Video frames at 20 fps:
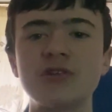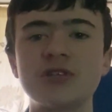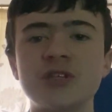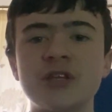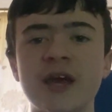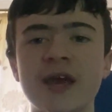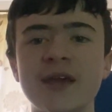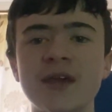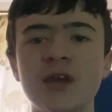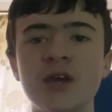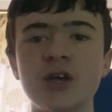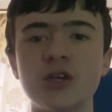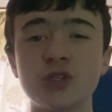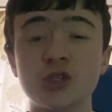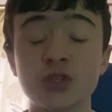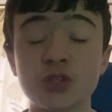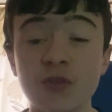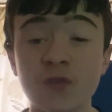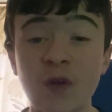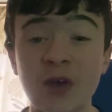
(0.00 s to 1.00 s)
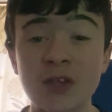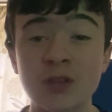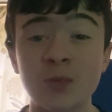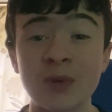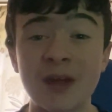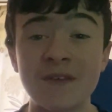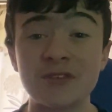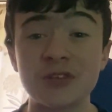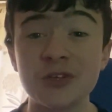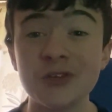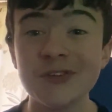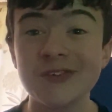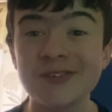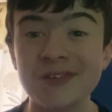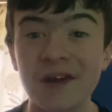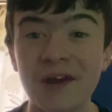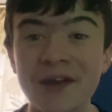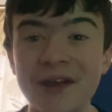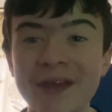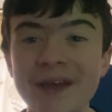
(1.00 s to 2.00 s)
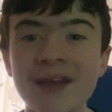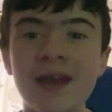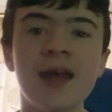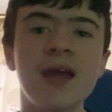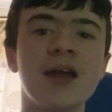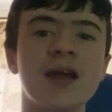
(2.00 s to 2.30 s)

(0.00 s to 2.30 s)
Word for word: today due to the fact that we have new signing